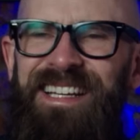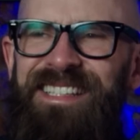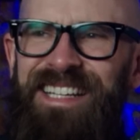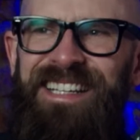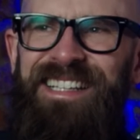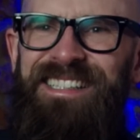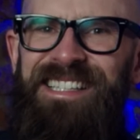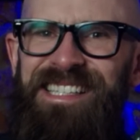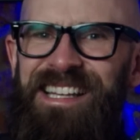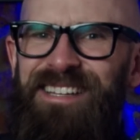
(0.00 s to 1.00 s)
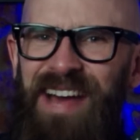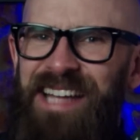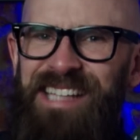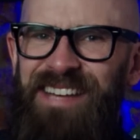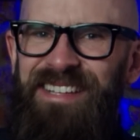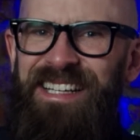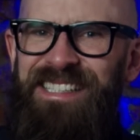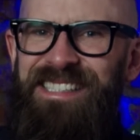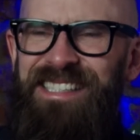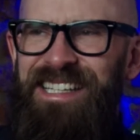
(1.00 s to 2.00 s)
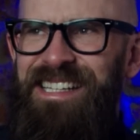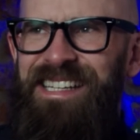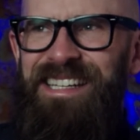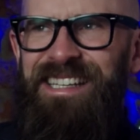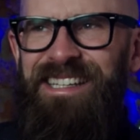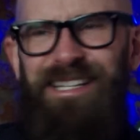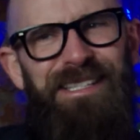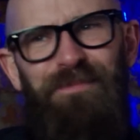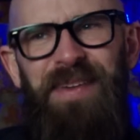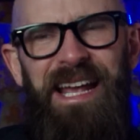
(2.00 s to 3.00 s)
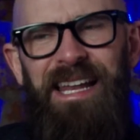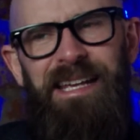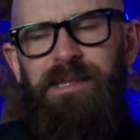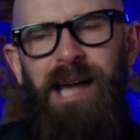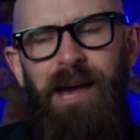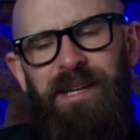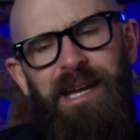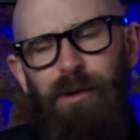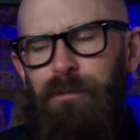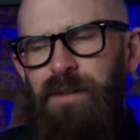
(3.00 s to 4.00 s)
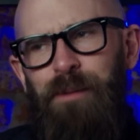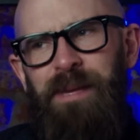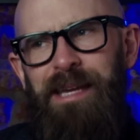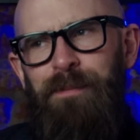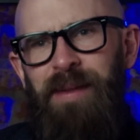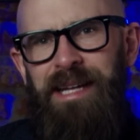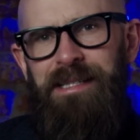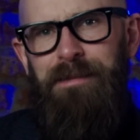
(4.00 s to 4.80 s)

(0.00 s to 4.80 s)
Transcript: Chickens? Pandemics? He's a big league, Simon. Come on, fill me in, mate.